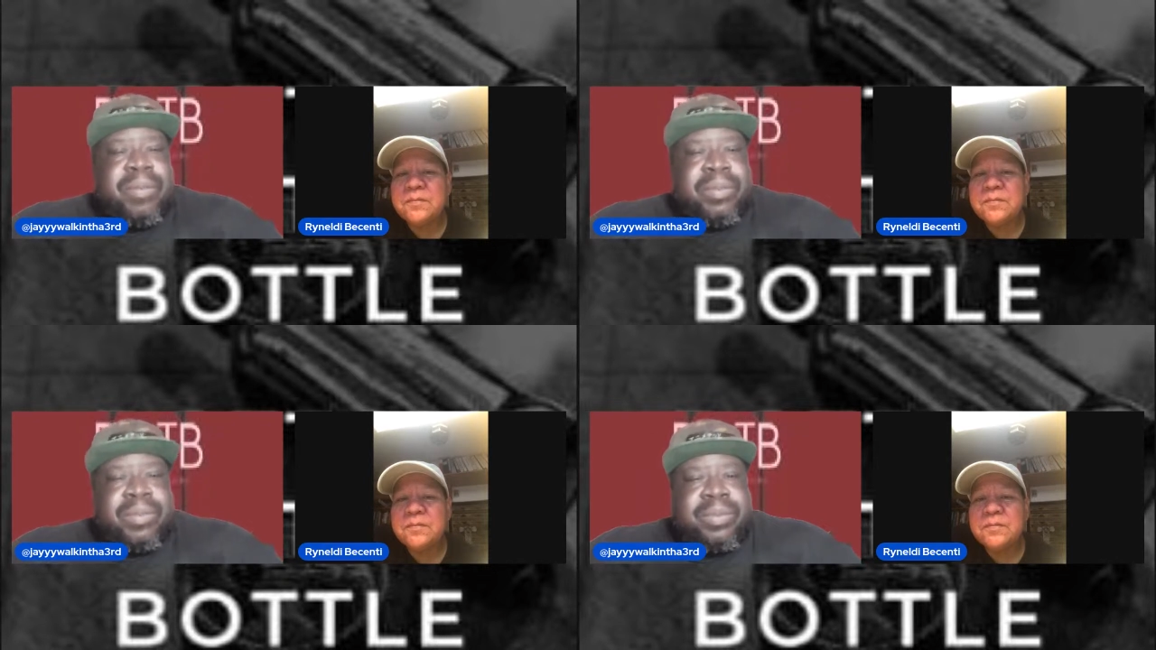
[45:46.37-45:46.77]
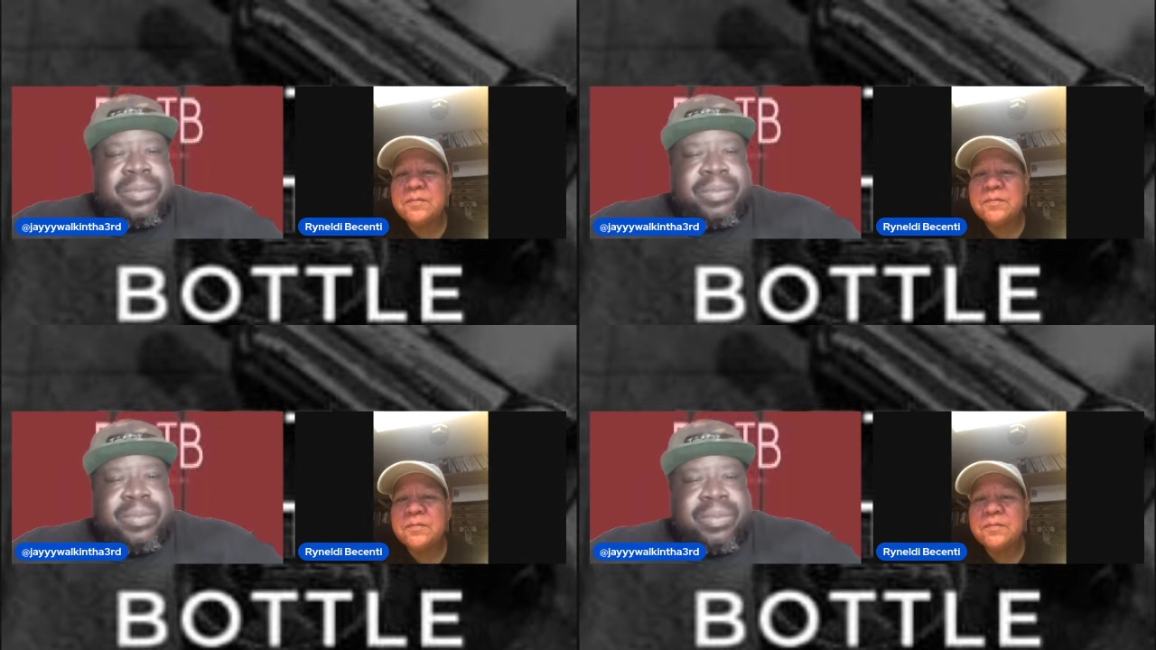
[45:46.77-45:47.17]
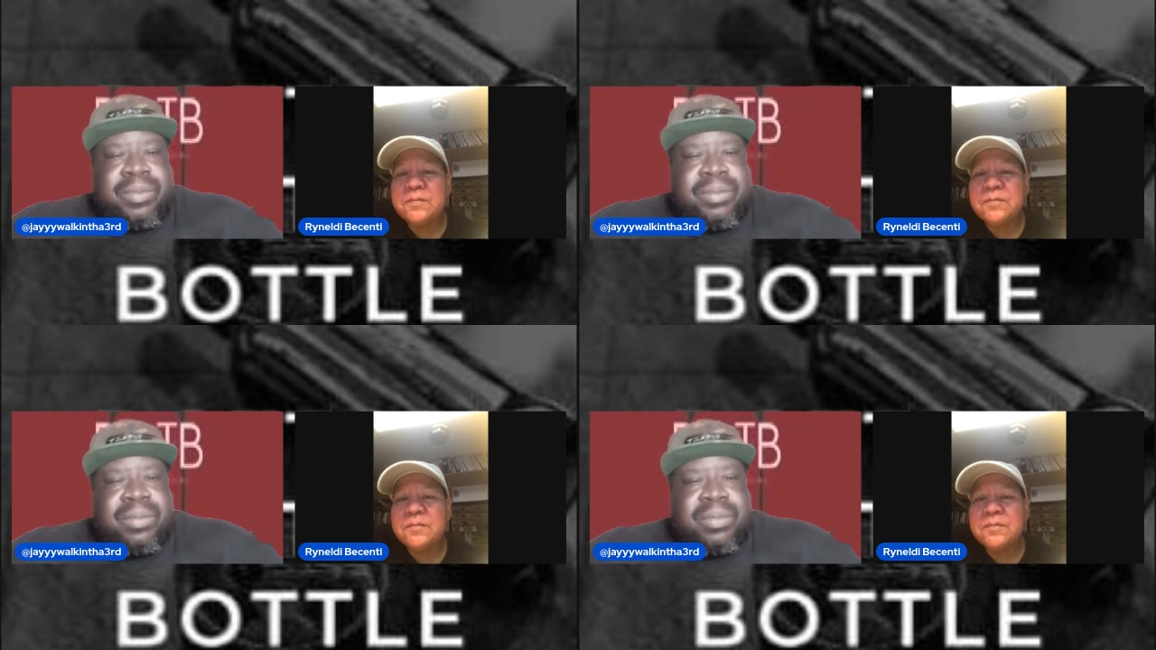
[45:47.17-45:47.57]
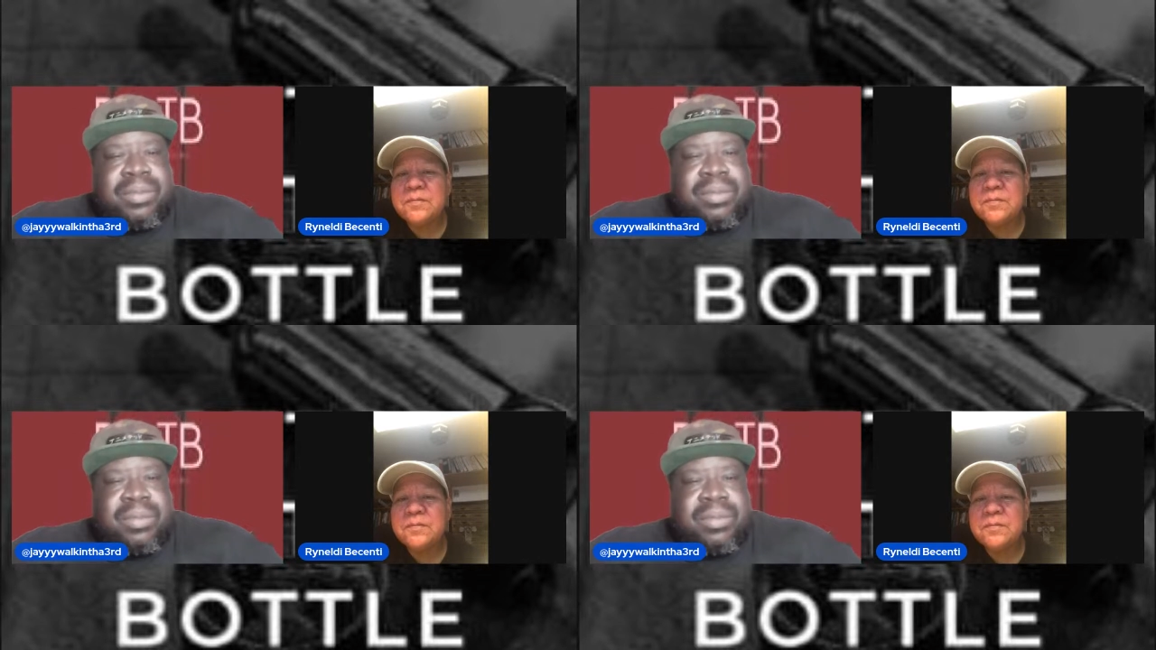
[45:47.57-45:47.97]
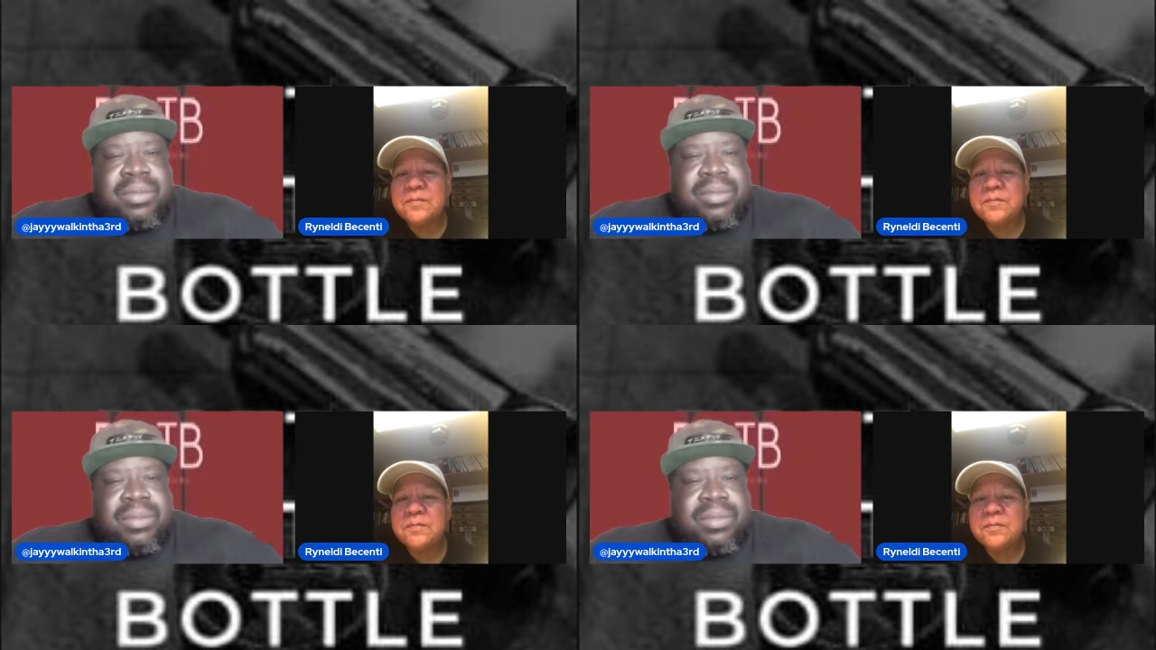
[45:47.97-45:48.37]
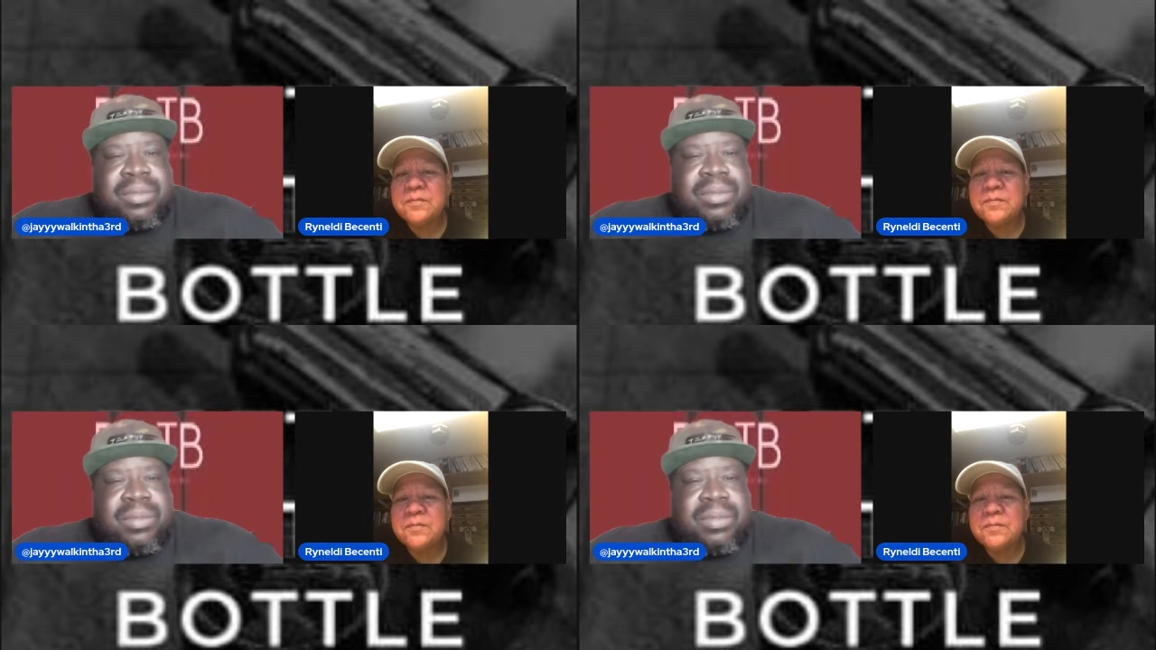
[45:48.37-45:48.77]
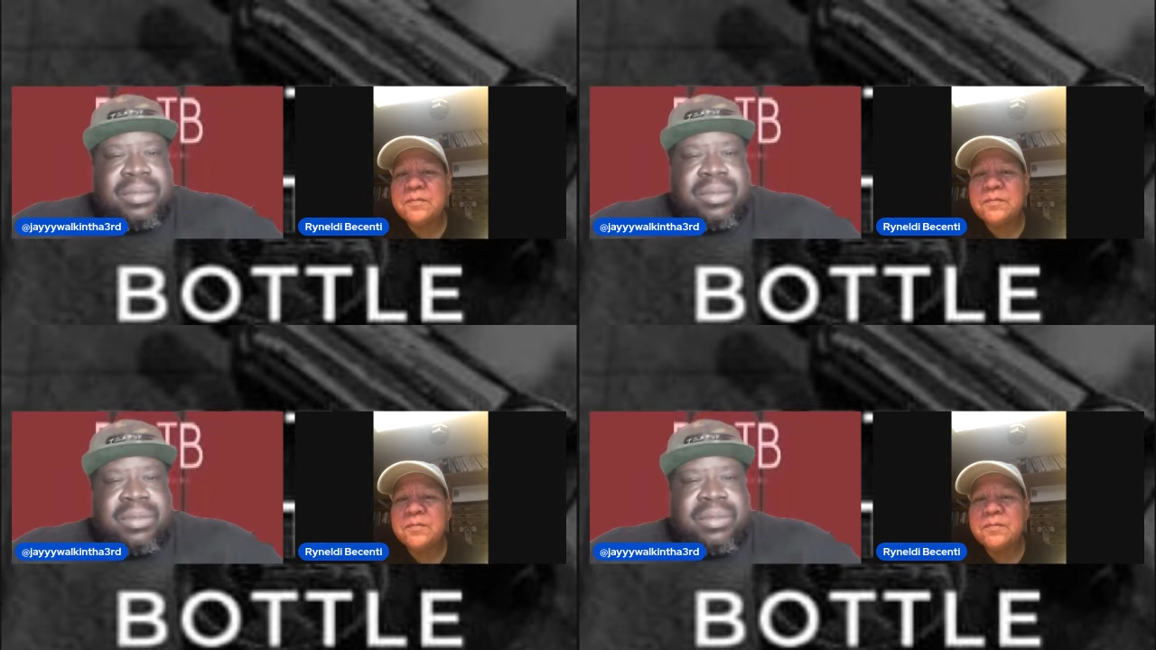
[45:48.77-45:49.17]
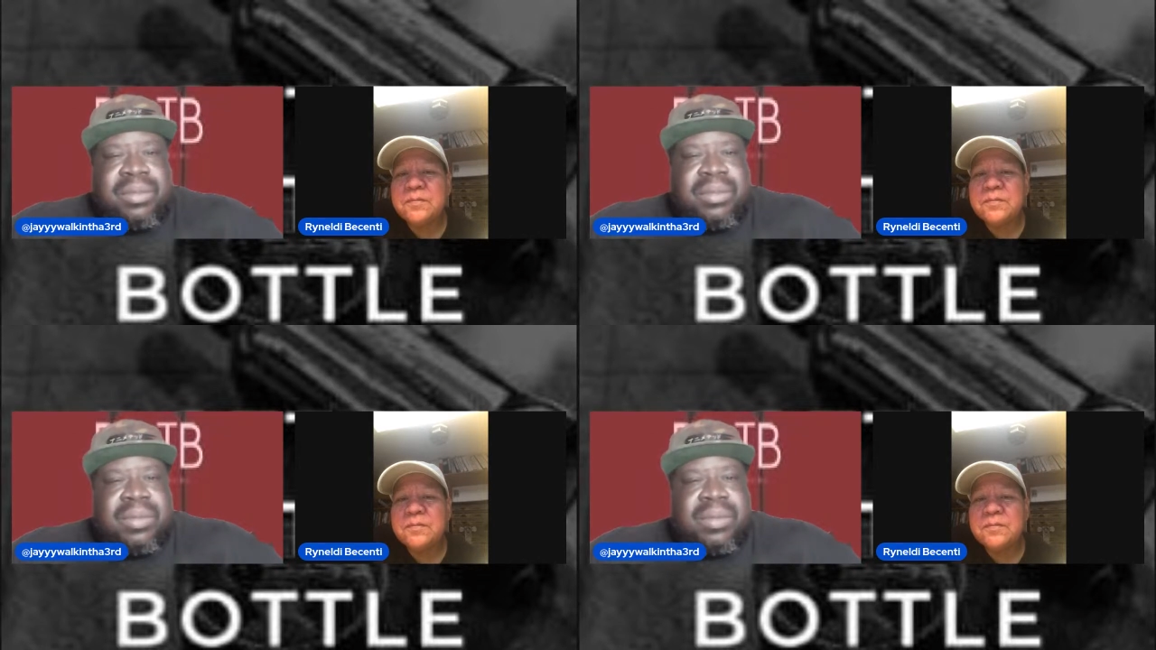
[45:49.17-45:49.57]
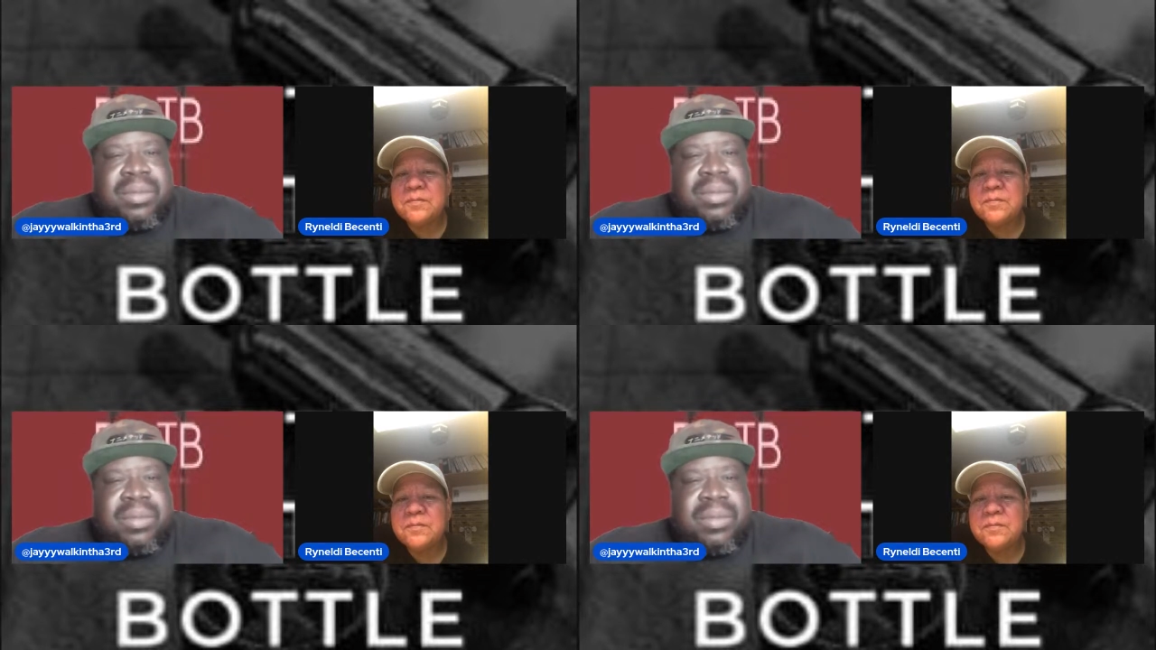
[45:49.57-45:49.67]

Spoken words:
[no speech]